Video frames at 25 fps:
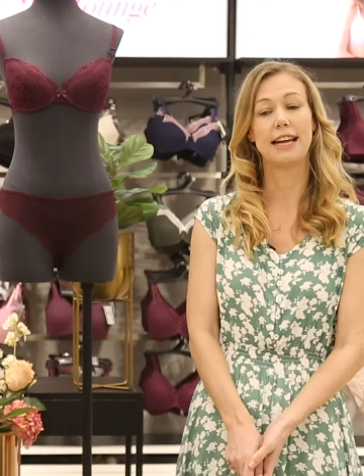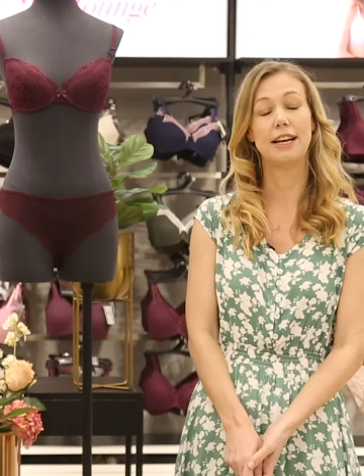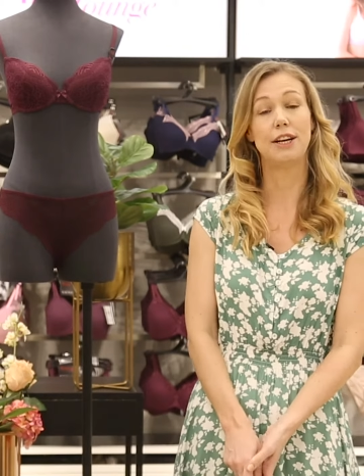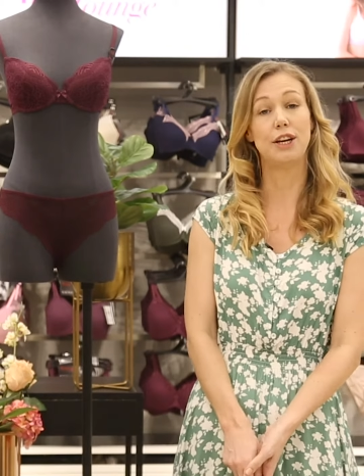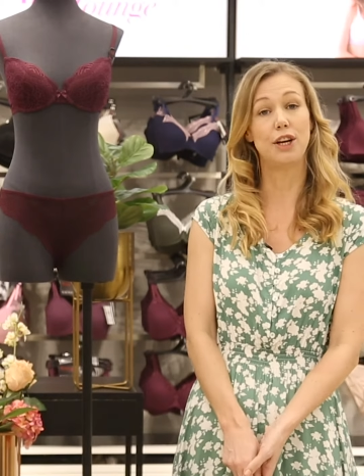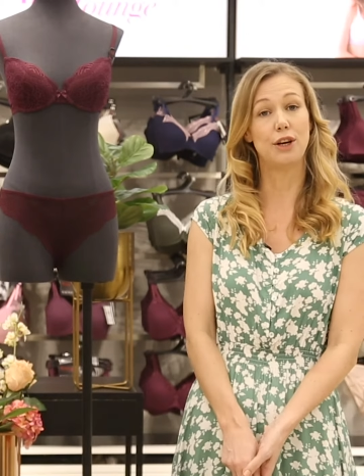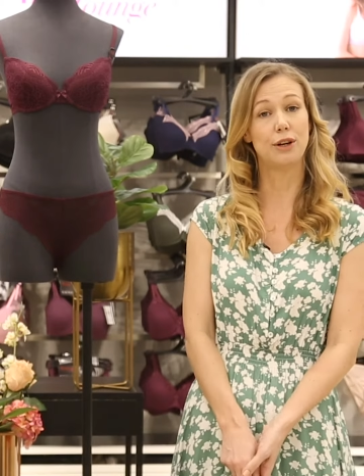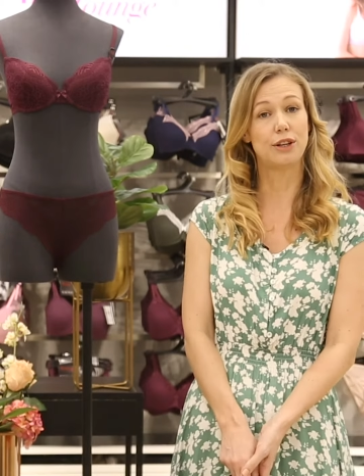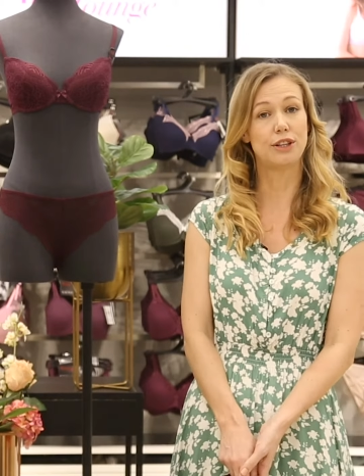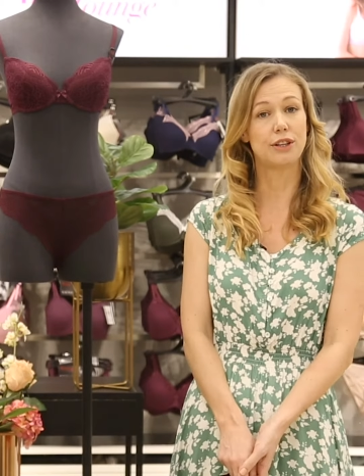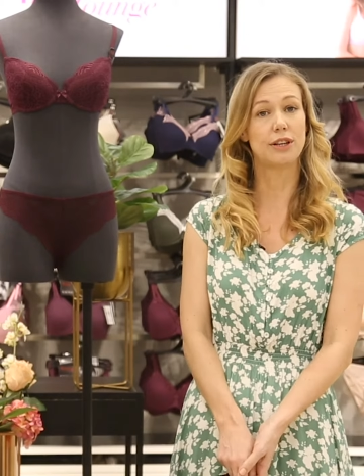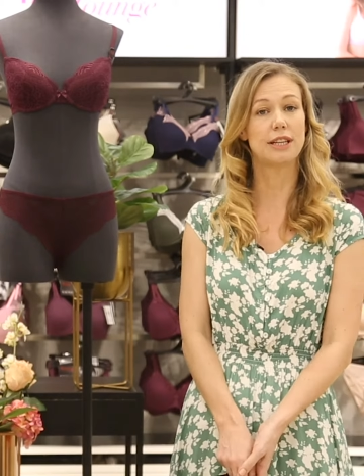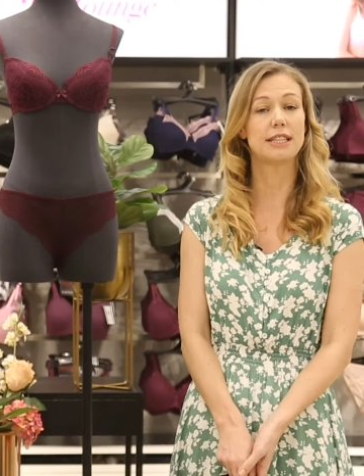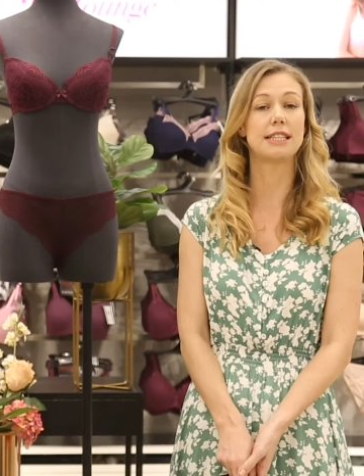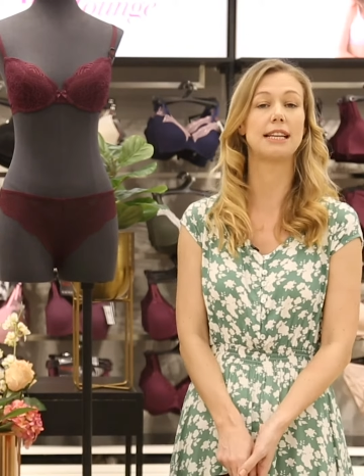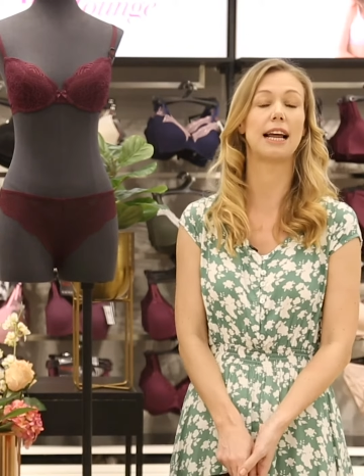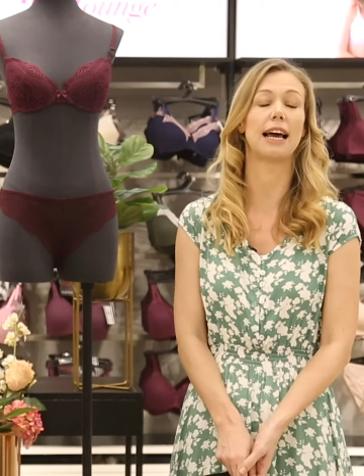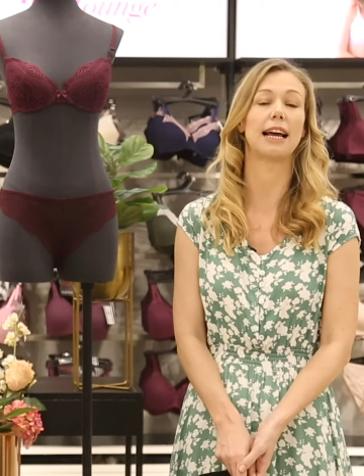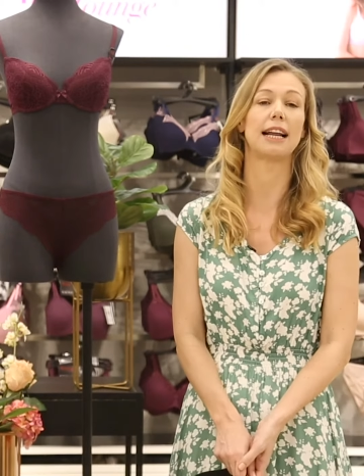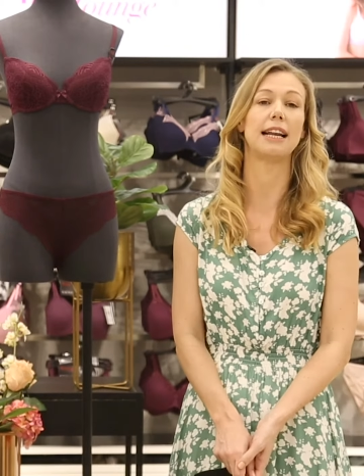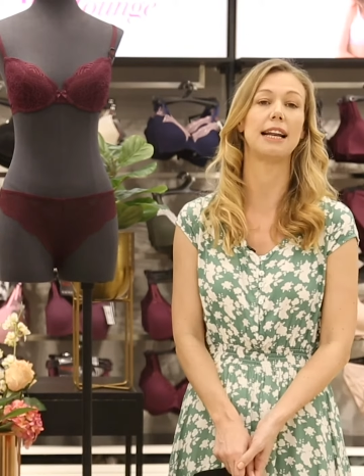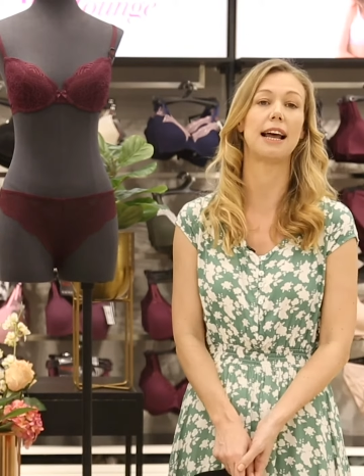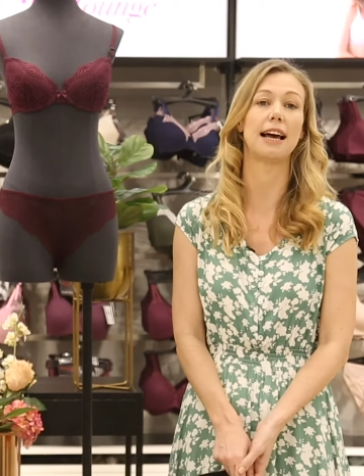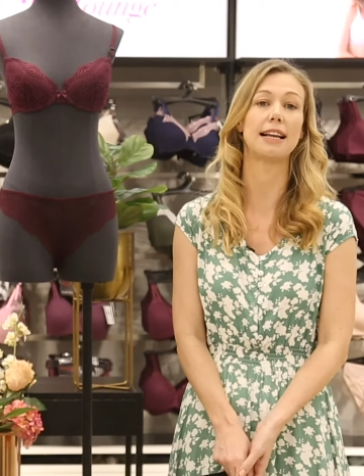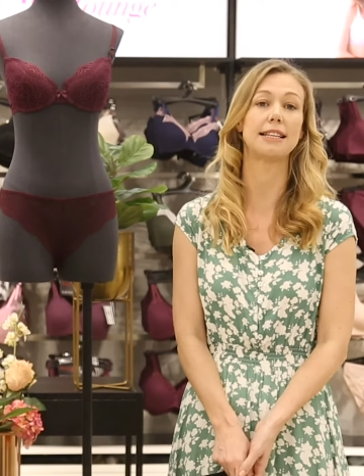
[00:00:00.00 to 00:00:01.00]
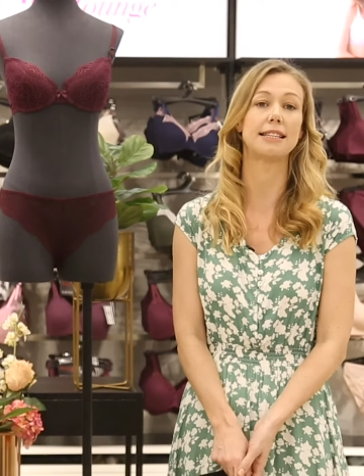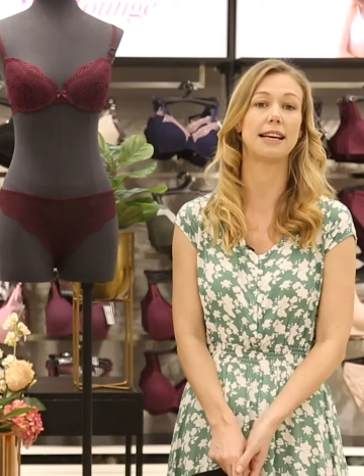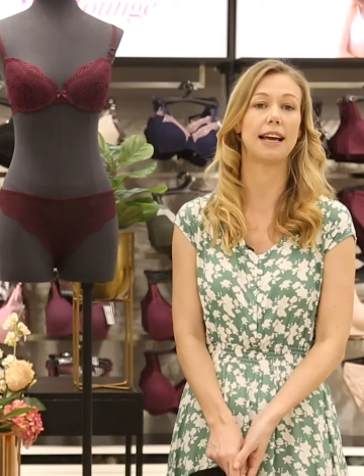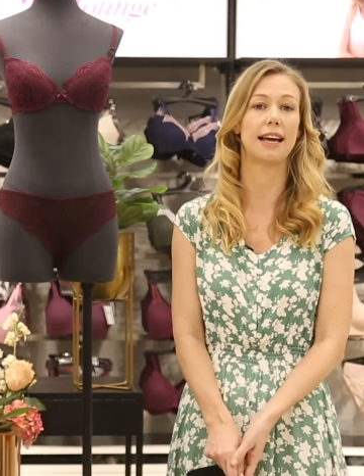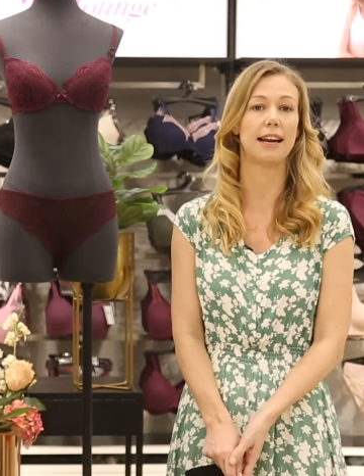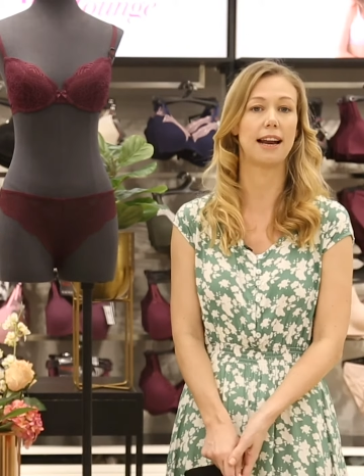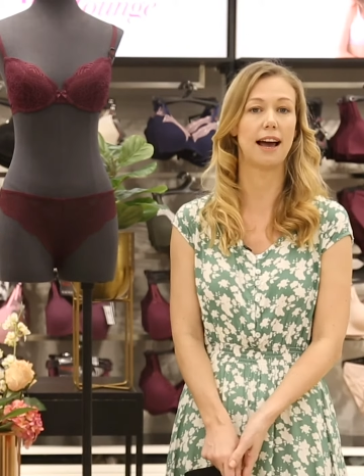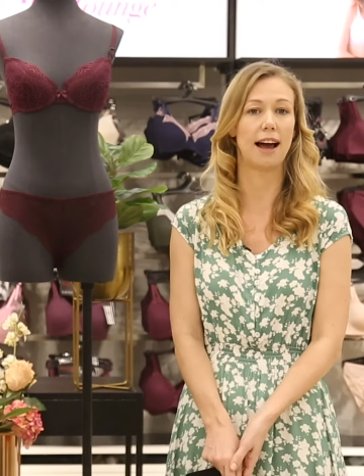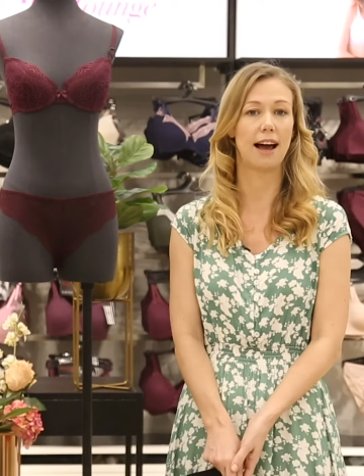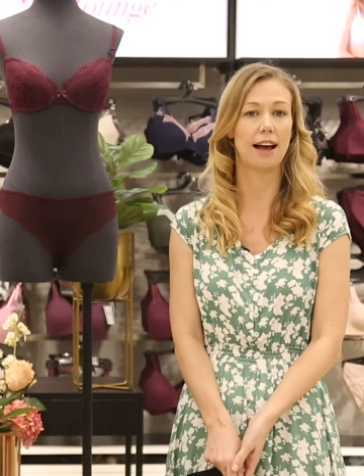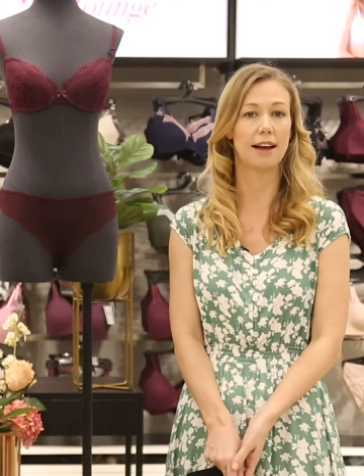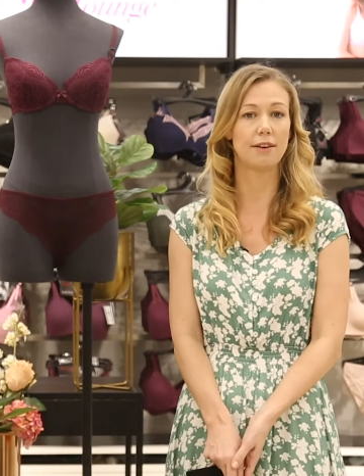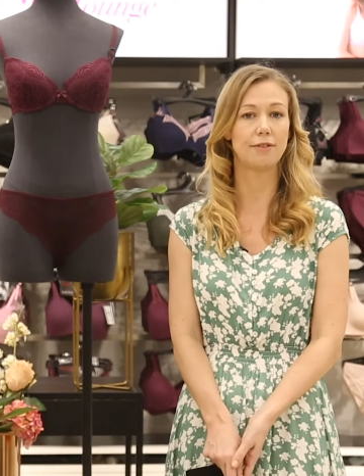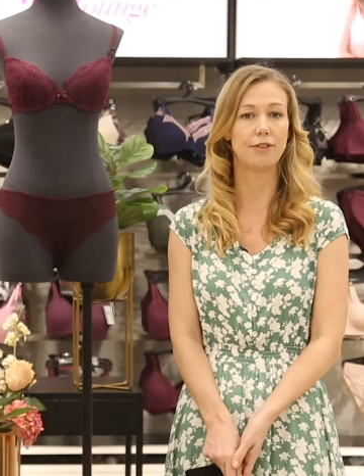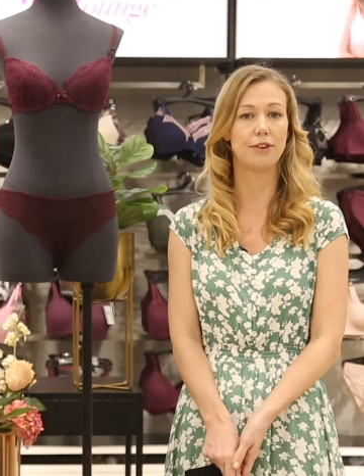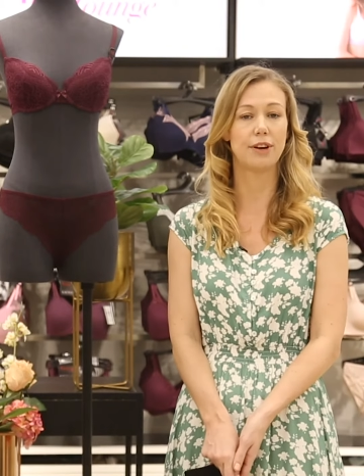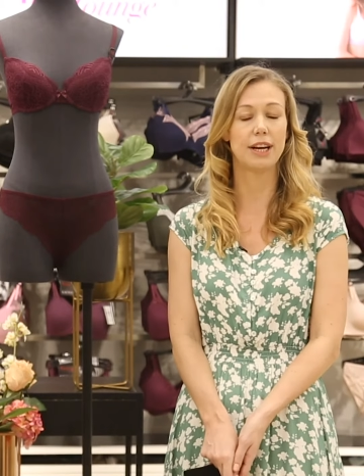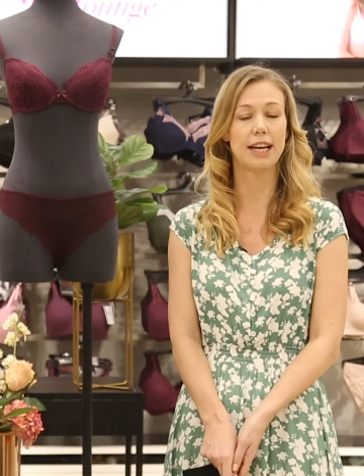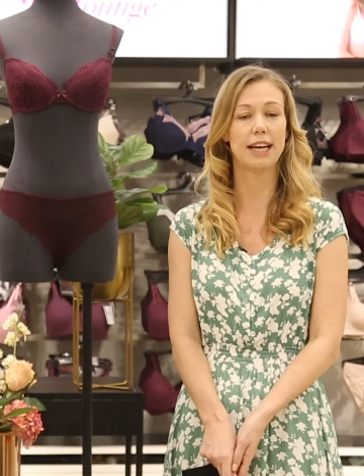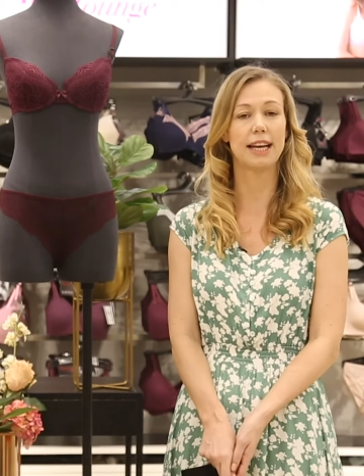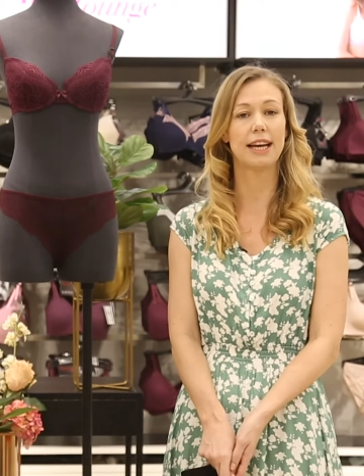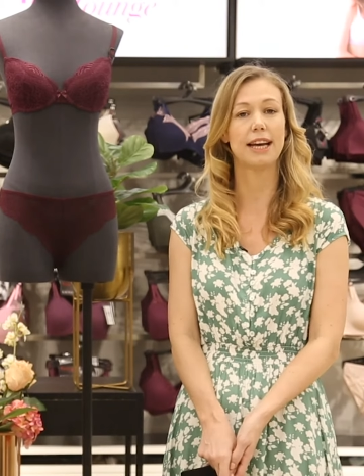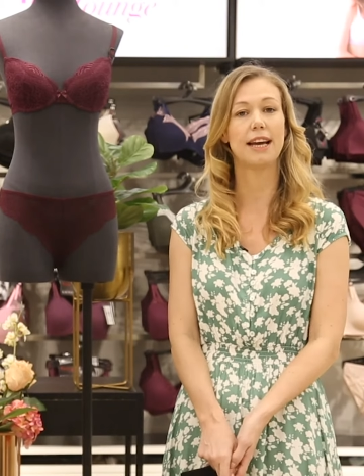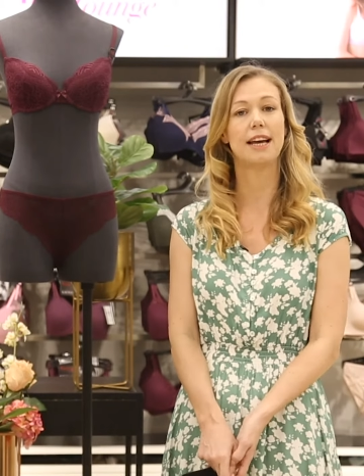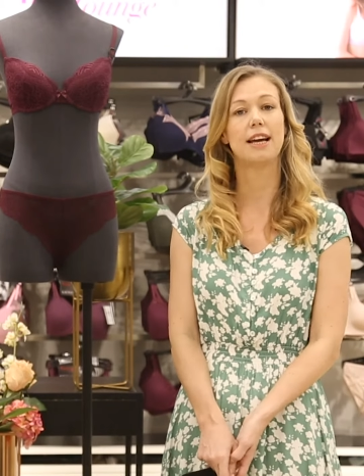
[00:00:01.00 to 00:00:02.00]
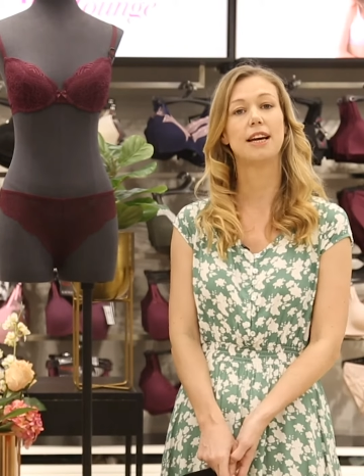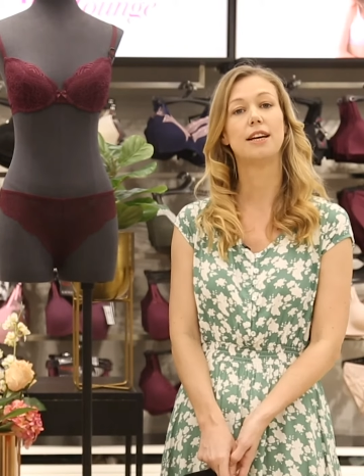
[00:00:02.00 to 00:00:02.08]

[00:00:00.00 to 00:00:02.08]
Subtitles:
neutrals like latte and ivory,